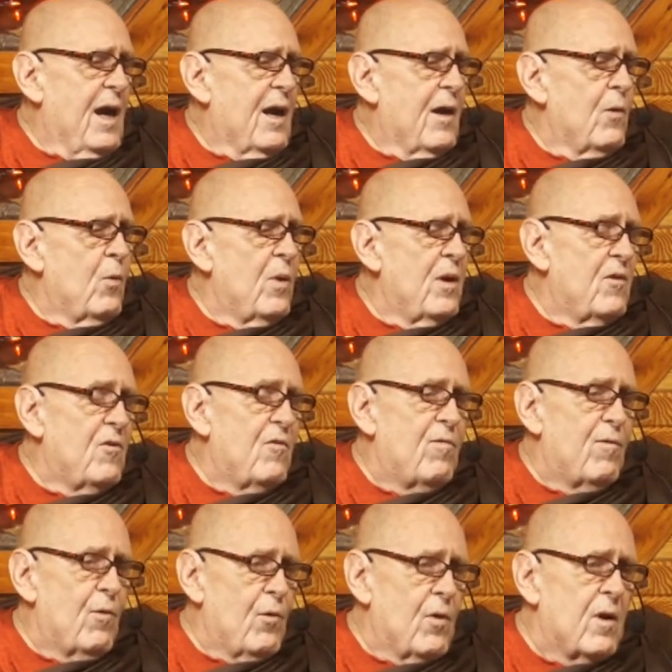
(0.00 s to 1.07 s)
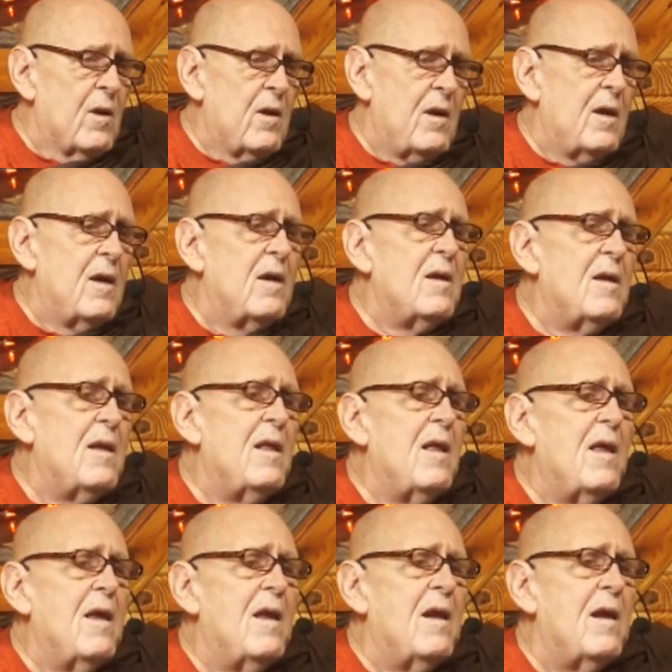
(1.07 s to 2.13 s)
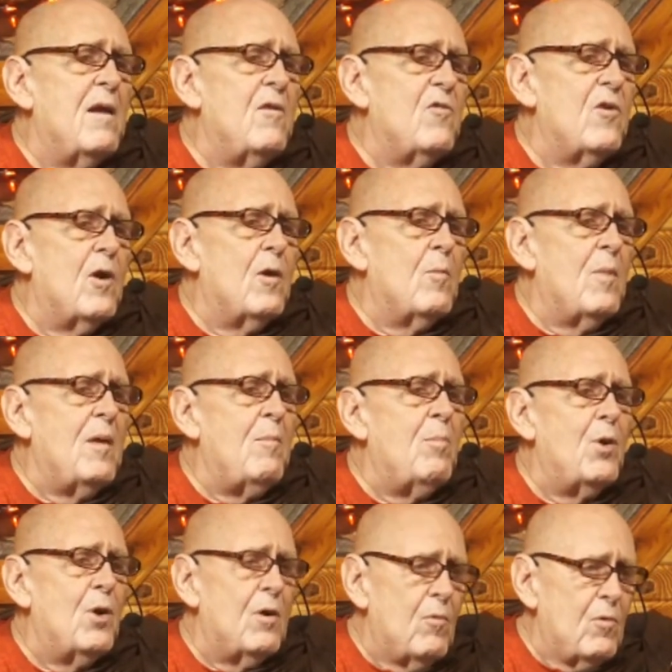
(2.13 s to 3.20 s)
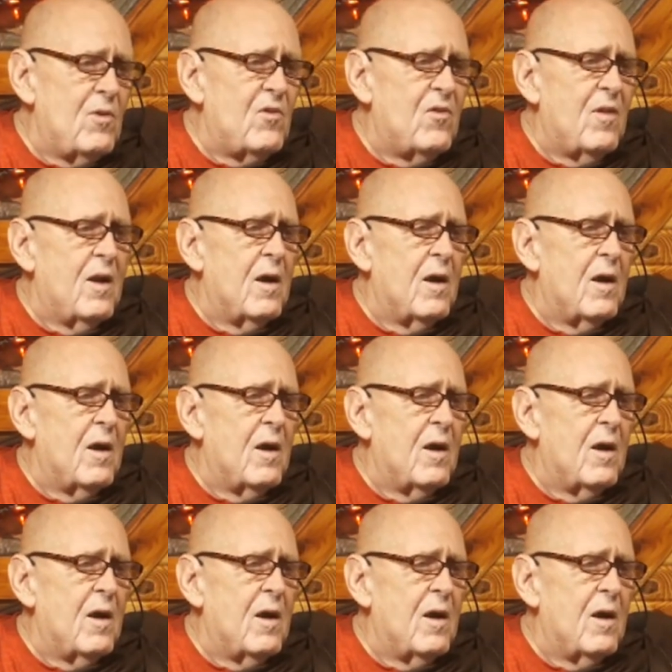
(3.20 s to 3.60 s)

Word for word: I went to Florida and I saw my book was